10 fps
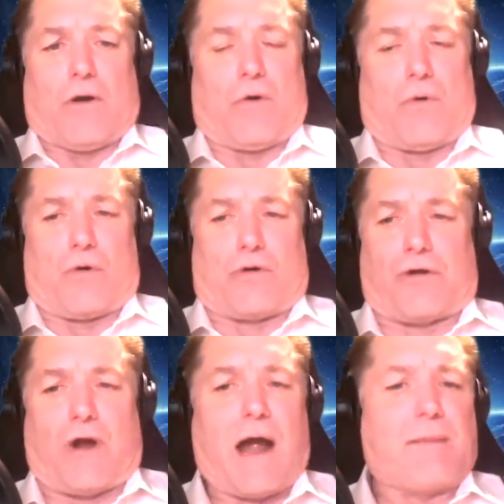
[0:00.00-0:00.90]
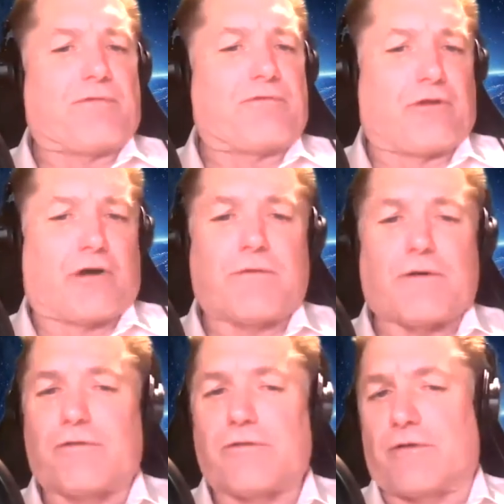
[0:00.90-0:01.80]
or type of
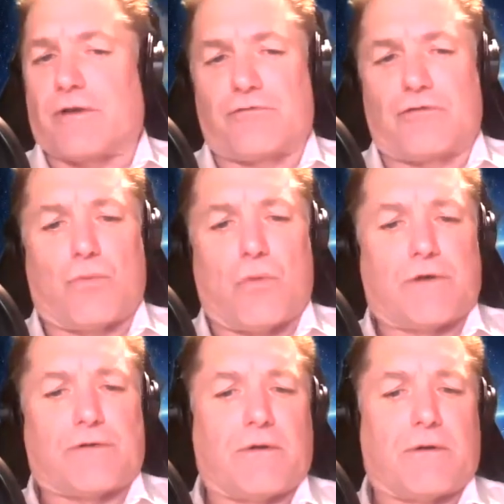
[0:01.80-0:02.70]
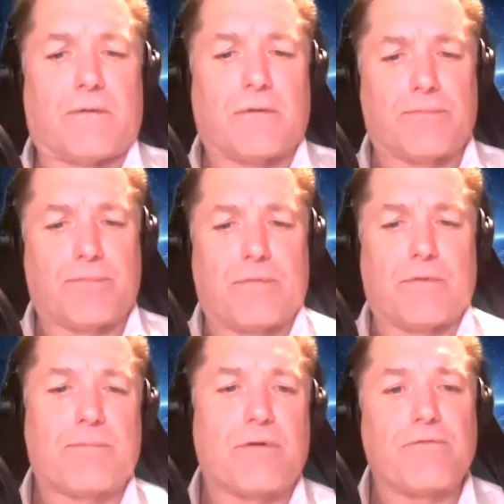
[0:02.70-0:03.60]
service that you want to
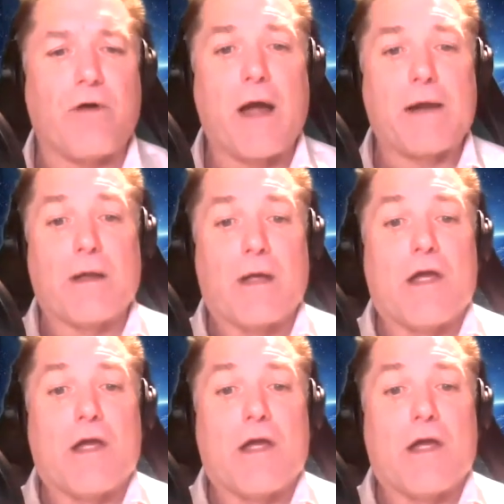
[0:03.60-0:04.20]
provide.